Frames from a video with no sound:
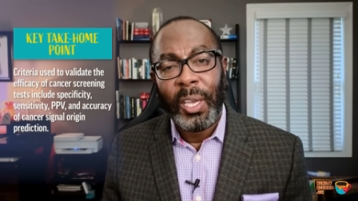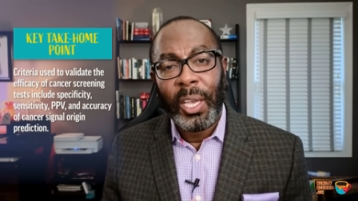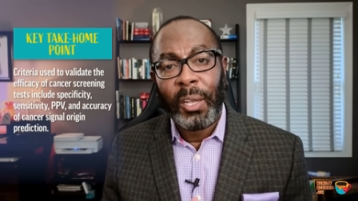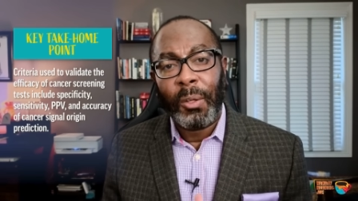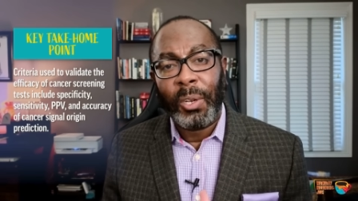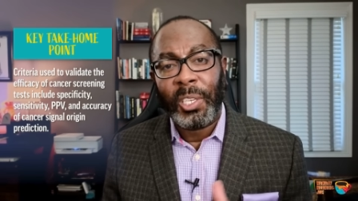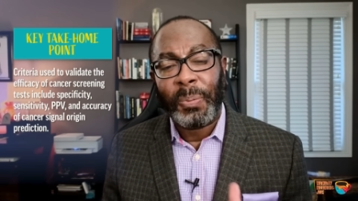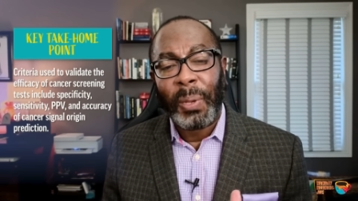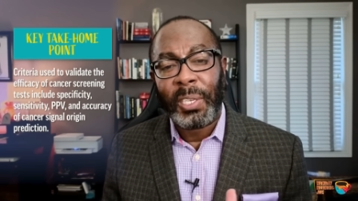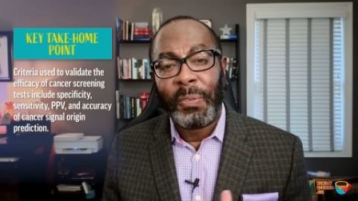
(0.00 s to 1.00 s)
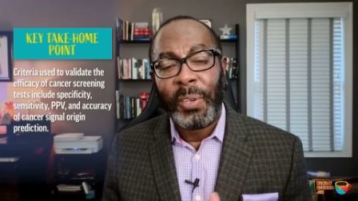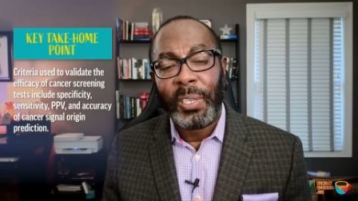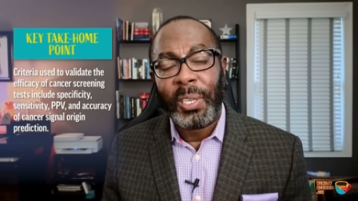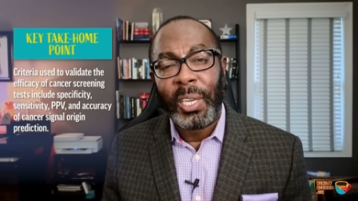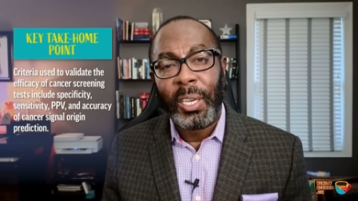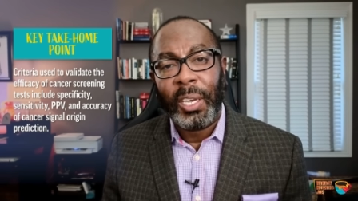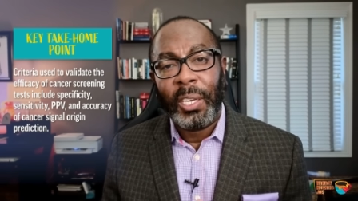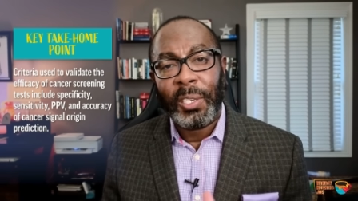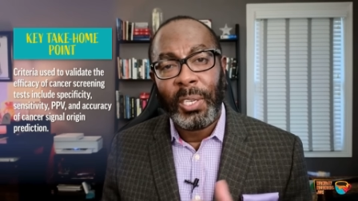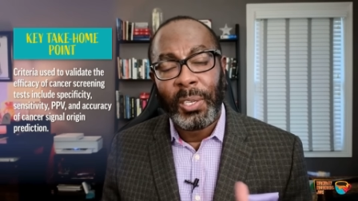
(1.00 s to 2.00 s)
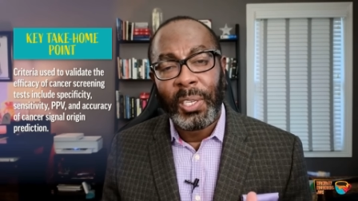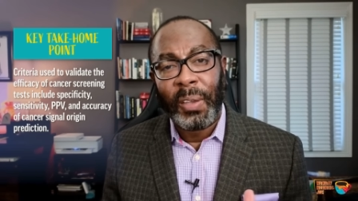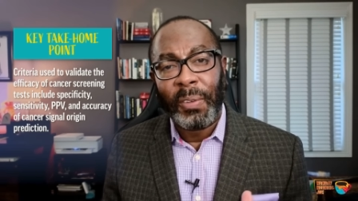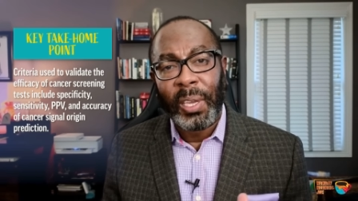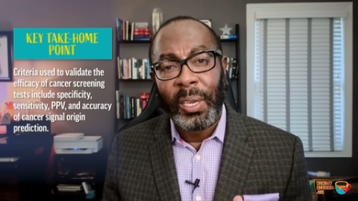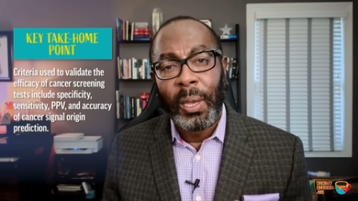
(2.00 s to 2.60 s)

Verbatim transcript: including specificity, sensitivity,